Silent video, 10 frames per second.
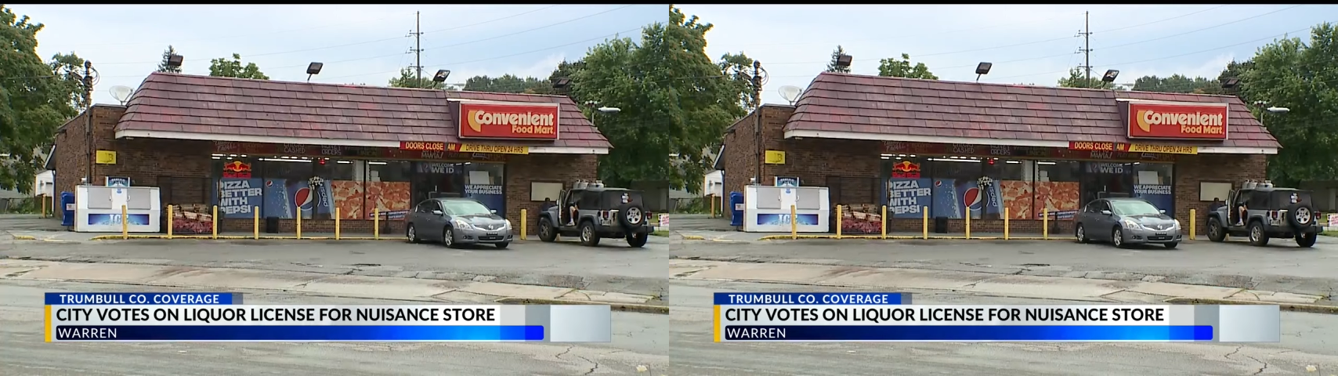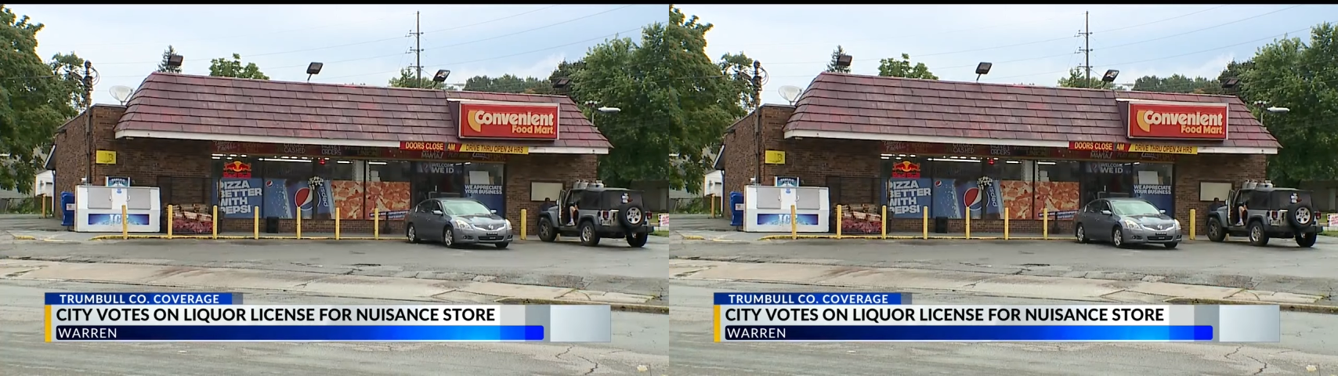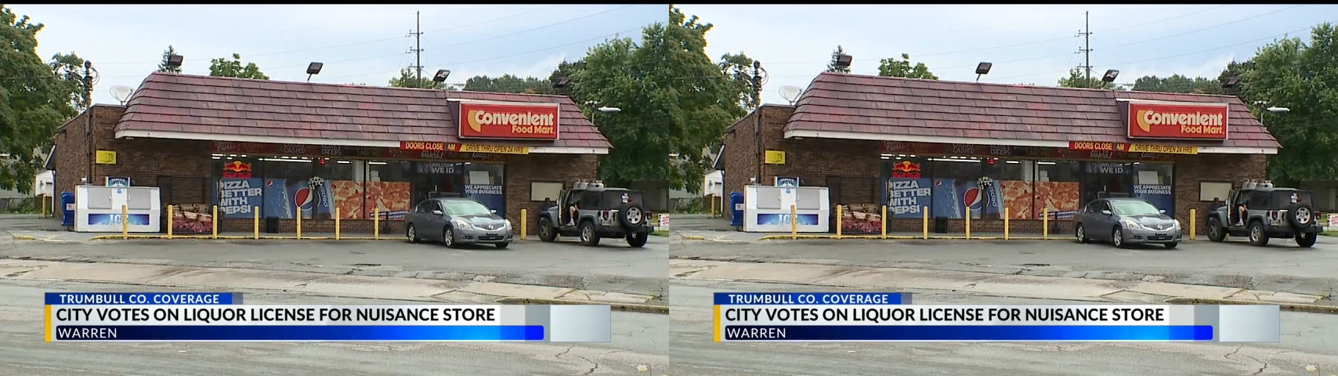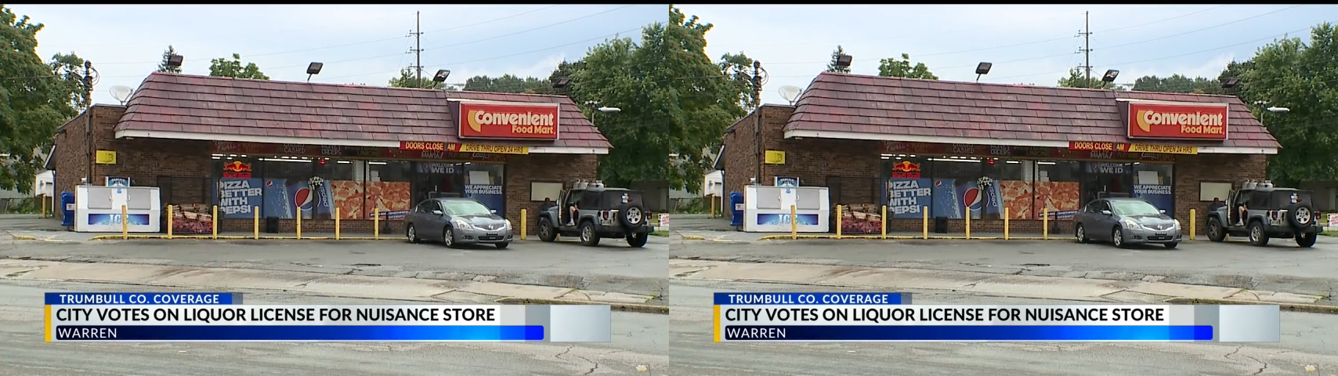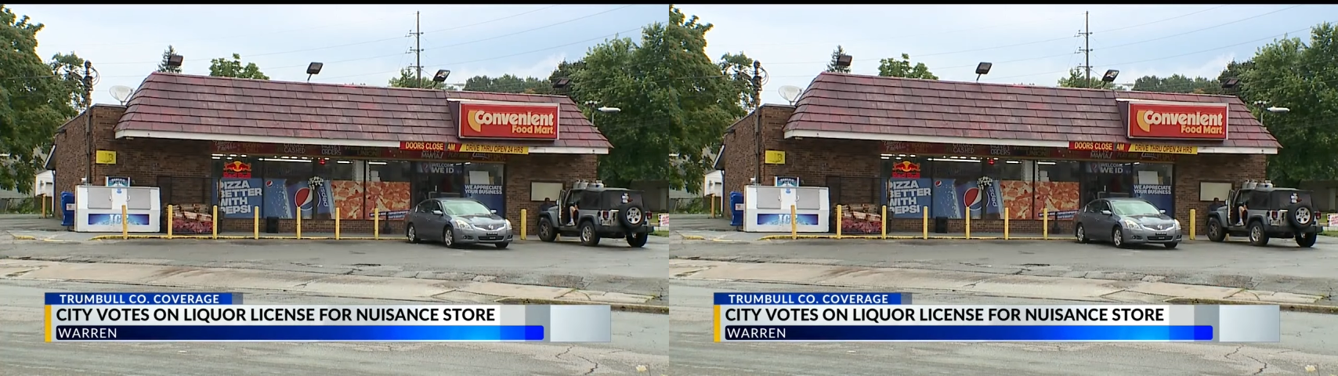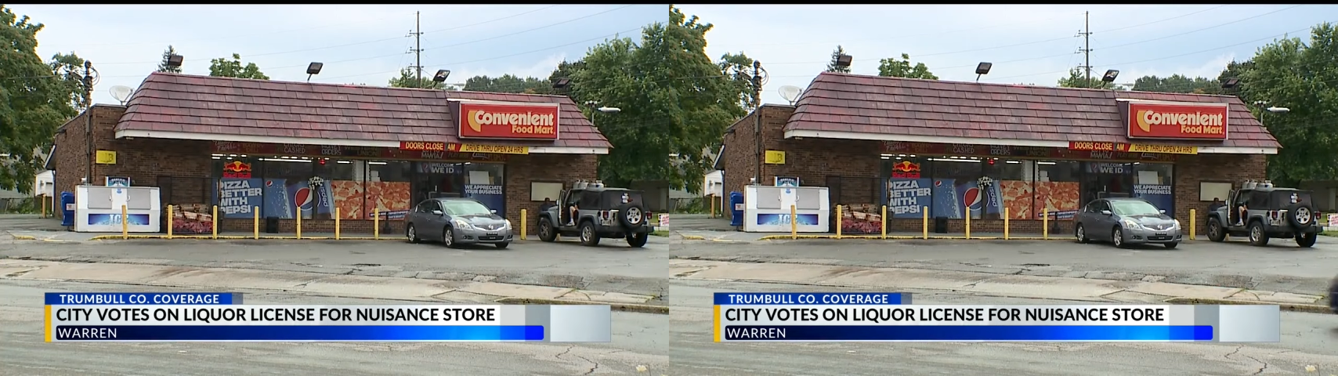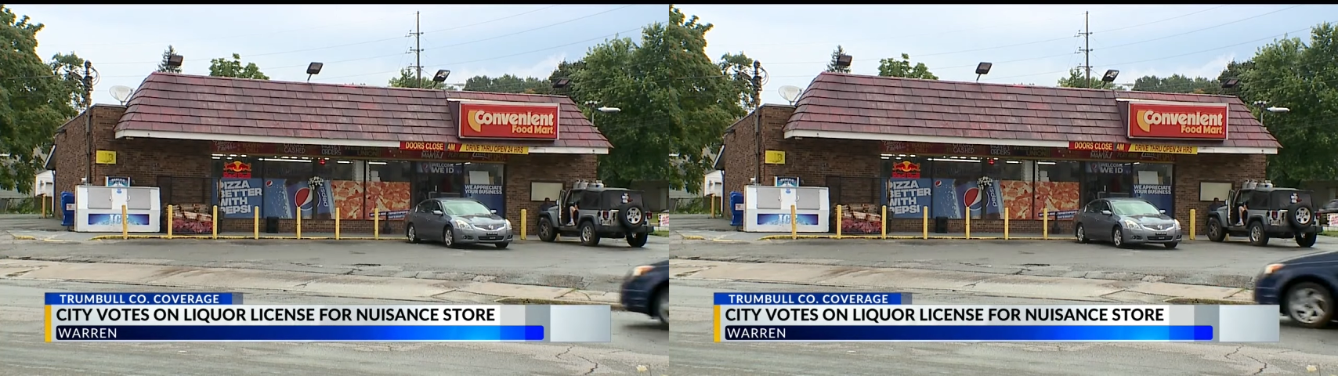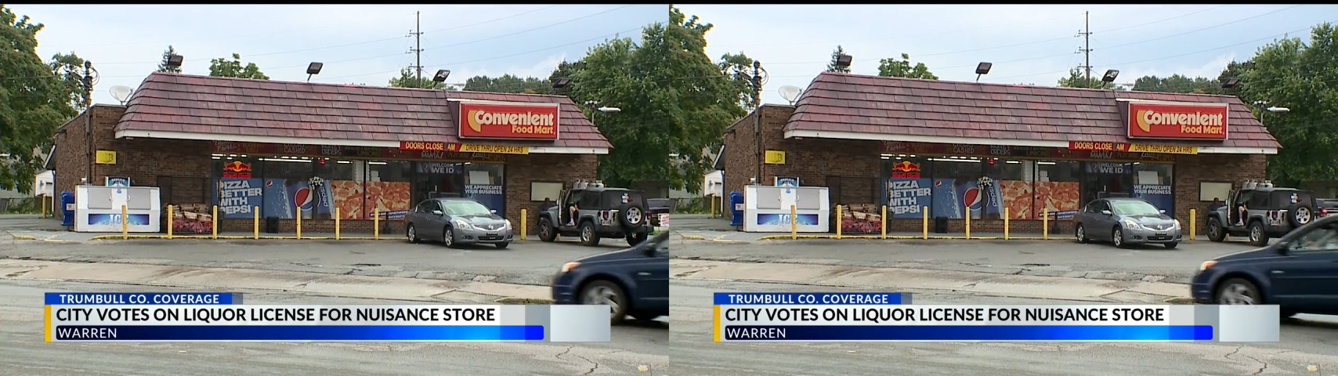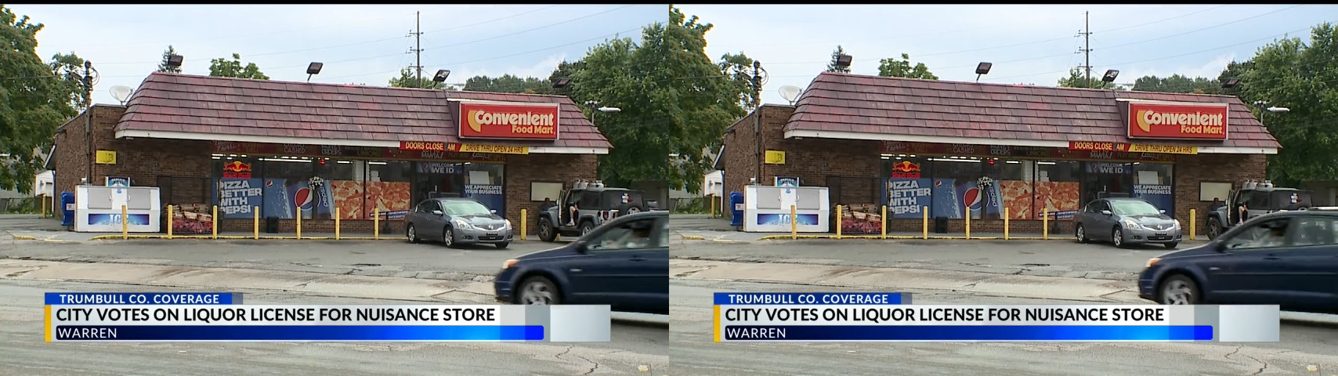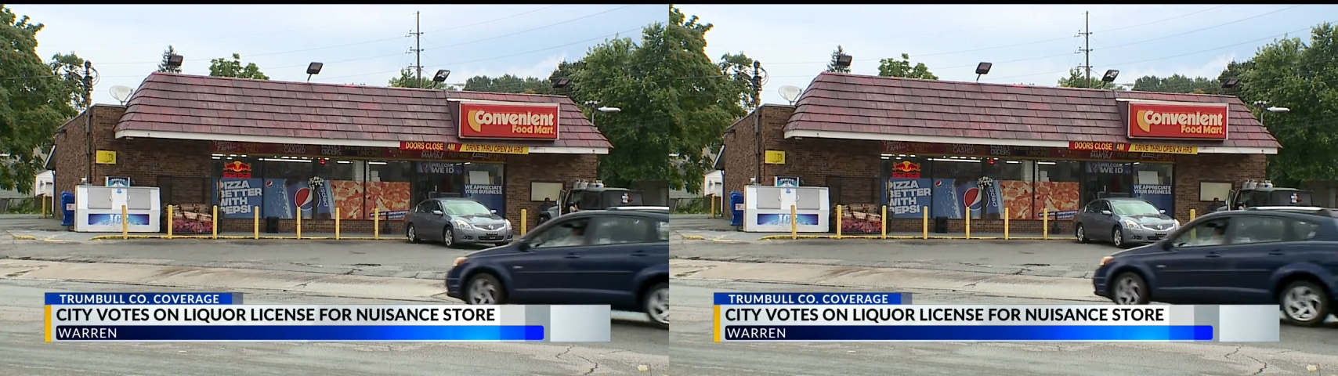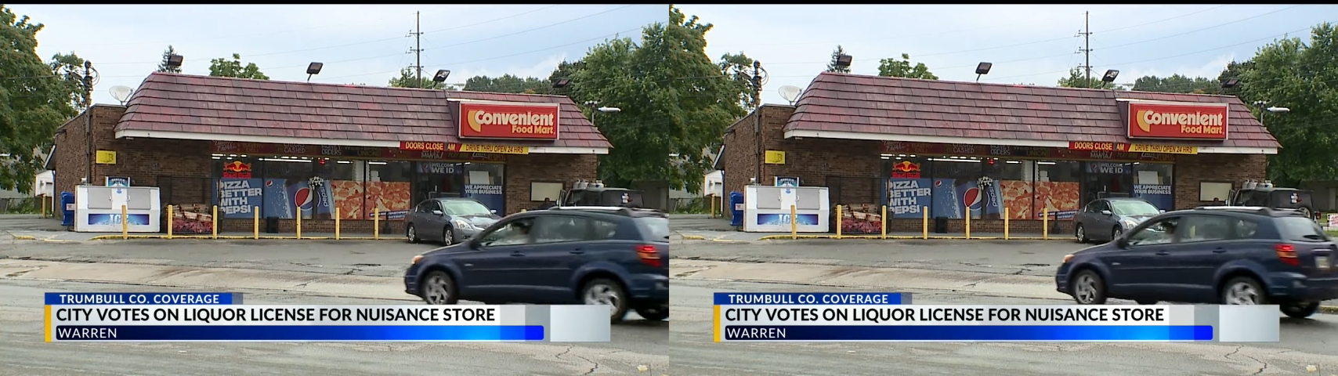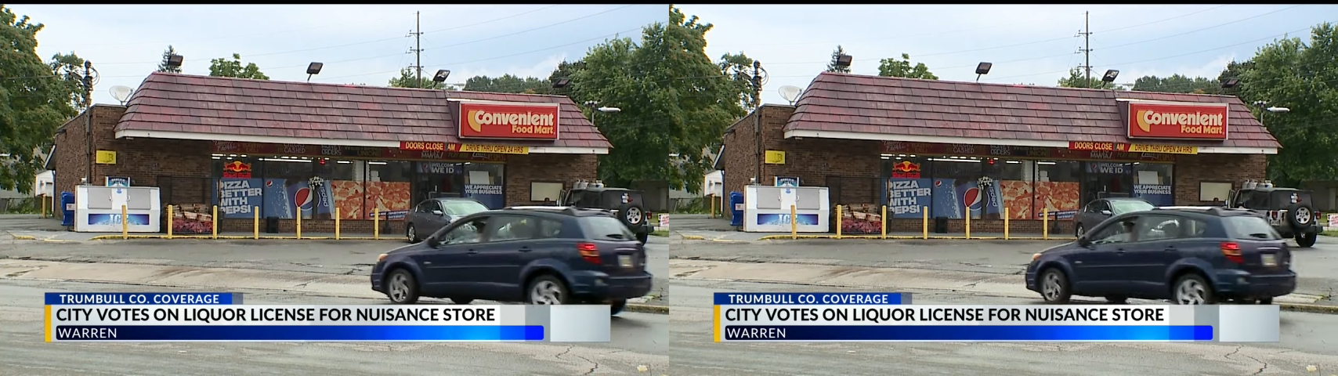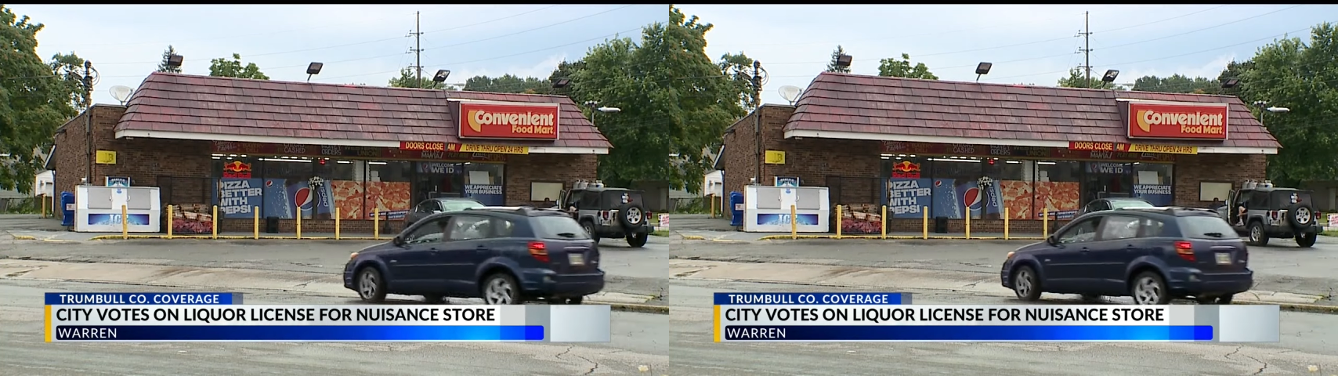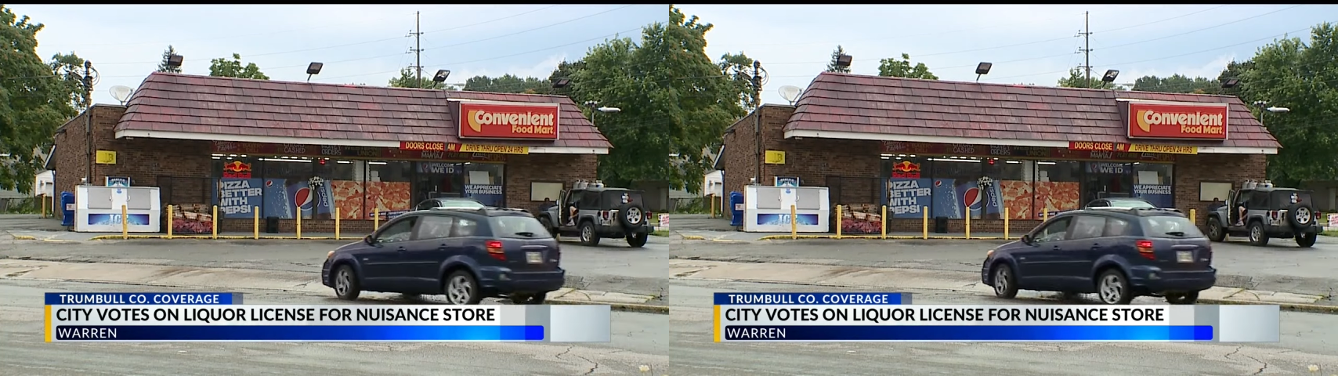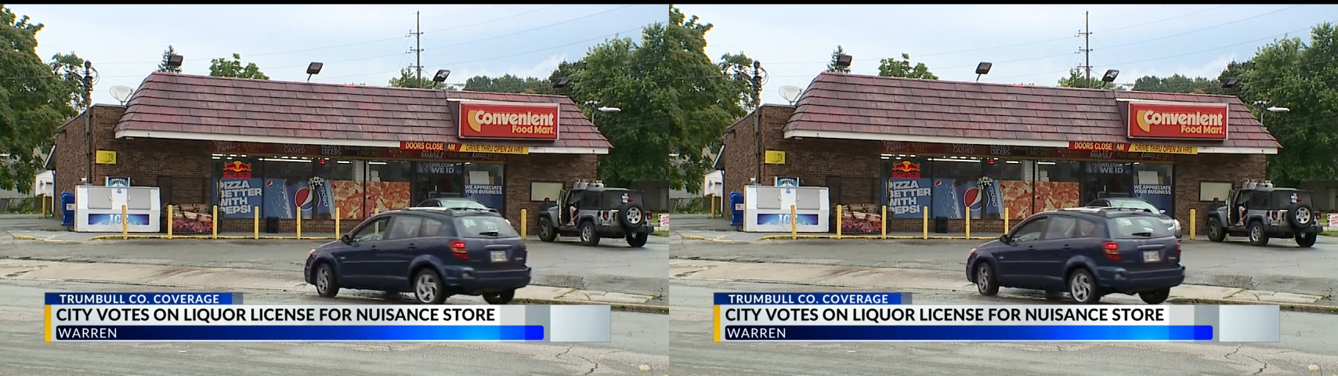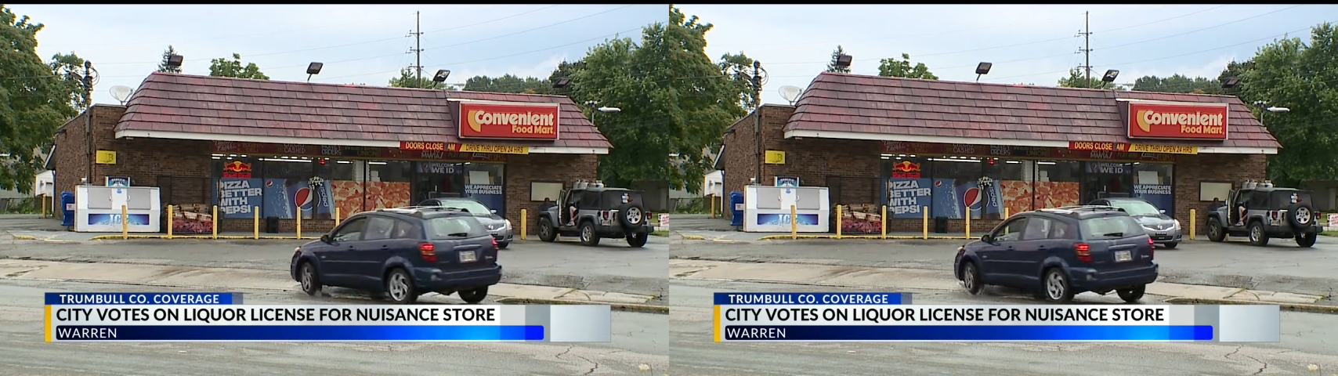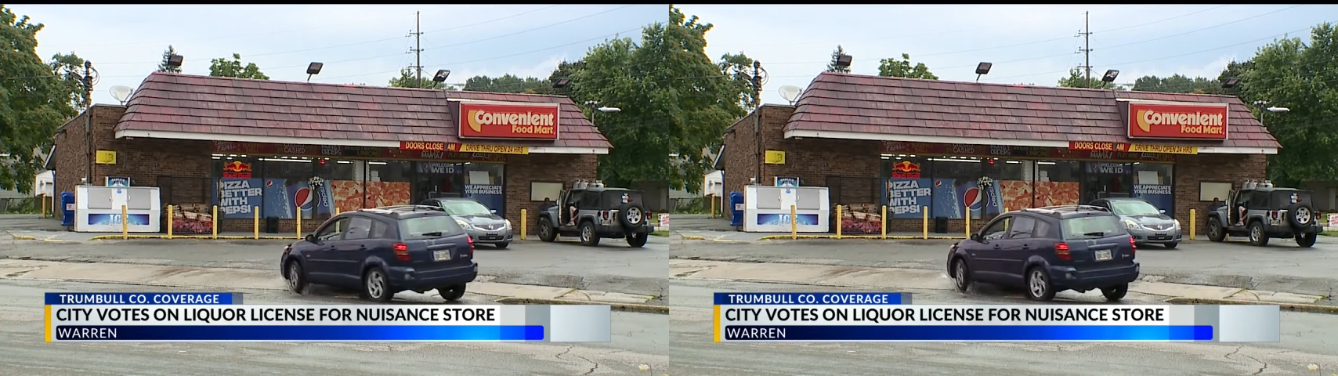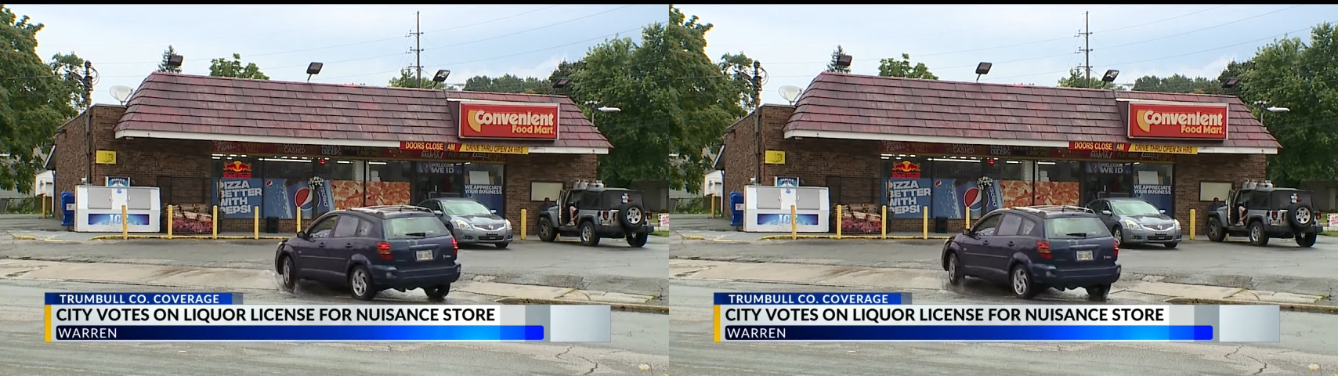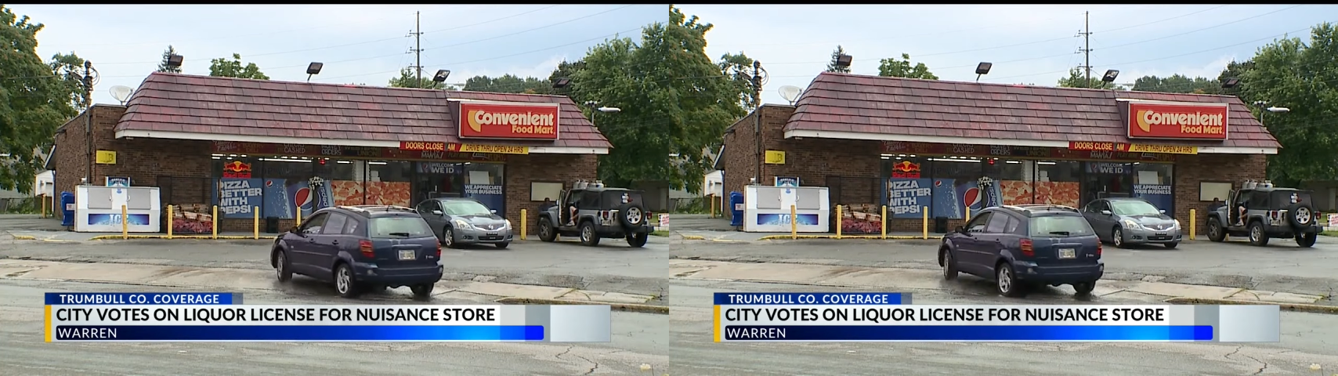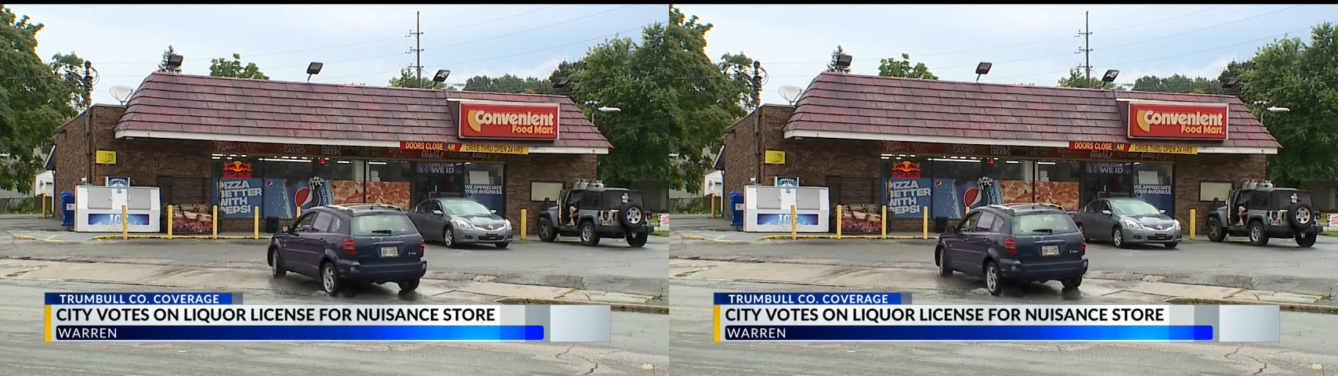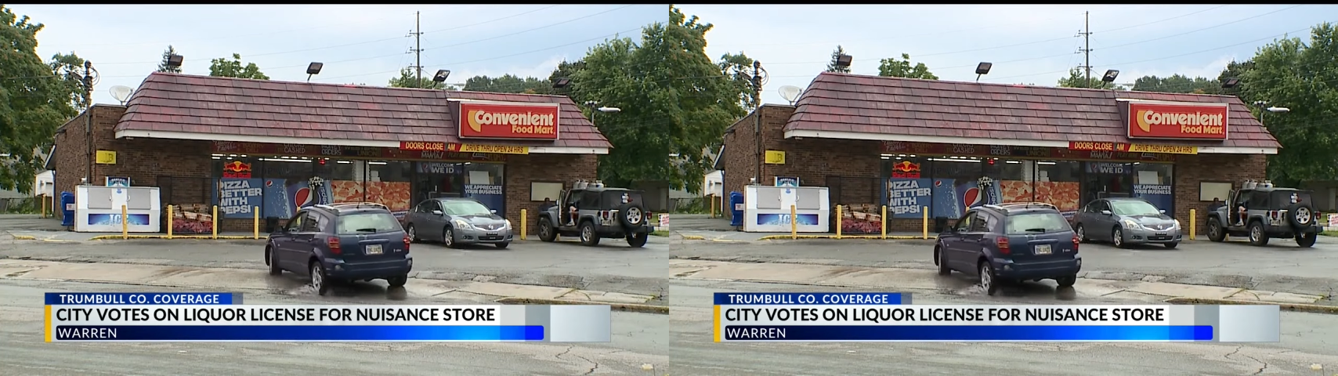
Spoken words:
Nobody's mouth can be seen.